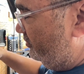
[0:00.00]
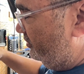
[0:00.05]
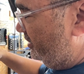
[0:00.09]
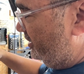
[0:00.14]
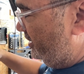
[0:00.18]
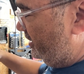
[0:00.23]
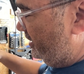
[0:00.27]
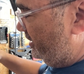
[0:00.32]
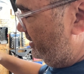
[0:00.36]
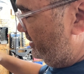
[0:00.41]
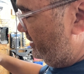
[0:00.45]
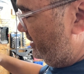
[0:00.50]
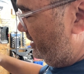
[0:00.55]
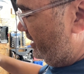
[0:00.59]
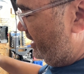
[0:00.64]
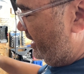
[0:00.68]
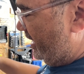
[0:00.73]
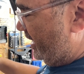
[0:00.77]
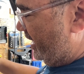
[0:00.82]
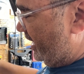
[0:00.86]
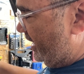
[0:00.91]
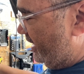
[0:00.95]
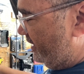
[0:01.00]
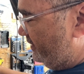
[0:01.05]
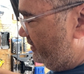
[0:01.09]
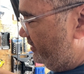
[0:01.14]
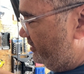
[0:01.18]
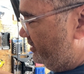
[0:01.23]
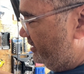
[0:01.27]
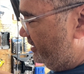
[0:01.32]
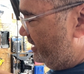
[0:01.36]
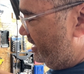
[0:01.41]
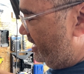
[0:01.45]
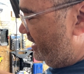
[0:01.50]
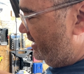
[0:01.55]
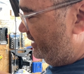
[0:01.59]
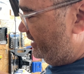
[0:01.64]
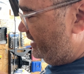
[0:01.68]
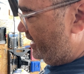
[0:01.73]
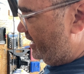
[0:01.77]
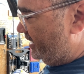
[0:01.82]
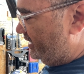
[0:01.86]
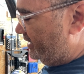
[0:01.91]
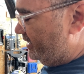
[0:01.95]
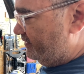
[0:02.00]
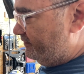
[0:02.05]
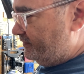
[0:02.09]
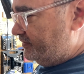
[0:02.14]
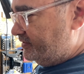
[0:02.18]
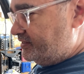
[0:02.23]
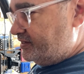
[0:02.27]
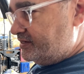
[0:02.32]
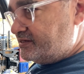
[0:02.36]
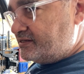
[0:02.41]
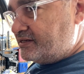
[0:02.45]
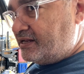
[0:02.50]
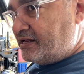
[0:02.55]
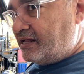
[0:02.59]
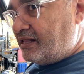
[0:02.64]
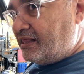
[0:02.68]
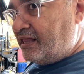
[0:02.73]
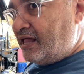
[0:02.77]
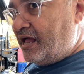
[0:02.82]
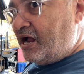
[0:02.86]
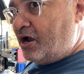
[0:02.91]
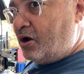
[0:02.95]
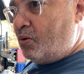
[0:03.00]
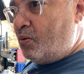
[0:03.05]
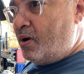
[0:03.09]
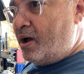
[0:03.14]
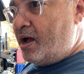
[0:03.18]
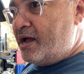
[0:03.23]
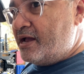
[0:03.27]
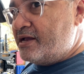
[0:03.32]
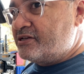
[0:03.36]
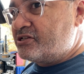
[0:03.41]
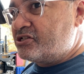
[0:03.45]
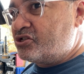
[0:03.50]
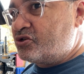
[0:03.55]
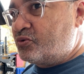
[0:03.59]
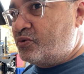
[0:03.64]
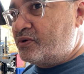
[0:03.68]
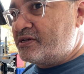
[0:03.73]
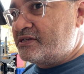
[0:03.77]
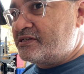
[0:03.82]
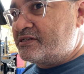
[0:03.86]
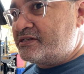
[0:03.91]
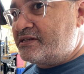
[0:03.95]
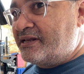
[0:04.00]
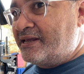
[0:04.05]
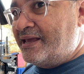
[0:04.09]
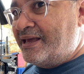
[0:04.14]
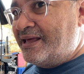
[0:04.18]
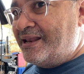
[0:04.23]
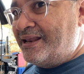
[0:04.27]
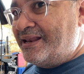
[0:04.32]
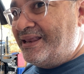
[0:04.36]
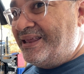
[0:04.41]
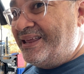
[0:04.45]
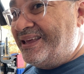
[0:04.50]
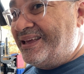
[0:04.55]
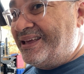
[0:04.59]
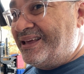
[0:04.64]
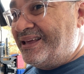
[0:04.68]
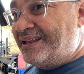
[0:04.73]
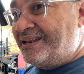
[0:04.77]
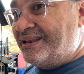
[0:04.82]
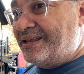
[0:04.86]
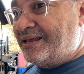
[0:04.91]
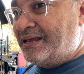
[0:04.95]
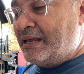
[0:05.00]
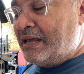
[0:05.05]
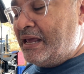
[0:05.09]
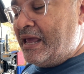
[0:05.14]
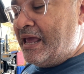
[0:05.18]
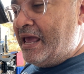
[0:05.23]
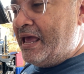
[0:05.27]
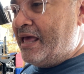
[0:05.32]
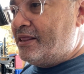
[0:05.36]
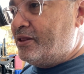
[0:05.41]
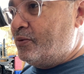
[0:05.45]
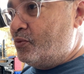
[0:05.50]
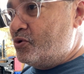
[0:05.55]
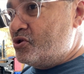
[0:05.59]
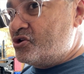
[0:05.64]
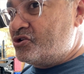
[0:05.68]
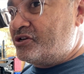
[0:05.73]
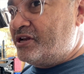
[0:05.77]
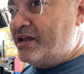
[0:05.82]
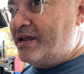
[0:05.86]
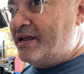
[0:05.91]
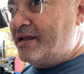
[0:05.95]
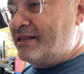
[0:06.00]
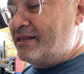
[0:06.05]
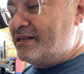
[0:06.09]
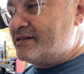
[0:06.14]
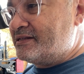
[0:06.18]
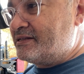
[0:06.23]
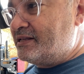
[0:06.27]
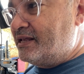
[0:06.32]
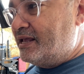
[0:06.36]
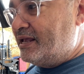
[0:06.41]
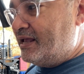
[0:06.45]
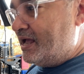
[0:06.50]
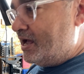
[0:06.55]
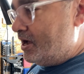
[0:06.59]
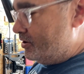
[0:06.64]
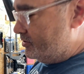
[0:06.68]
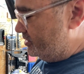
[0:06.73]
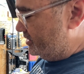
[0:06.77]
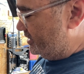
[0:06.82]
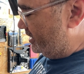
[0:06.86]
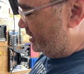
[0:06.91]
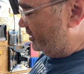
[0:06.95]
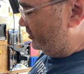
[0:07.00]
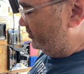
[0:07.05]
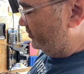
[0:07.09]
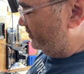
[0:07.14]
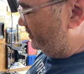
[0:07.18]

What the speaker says: in, and then you kind of got to give it this clockwise twist to get it in. And then when you're taking this thing out, you got to do the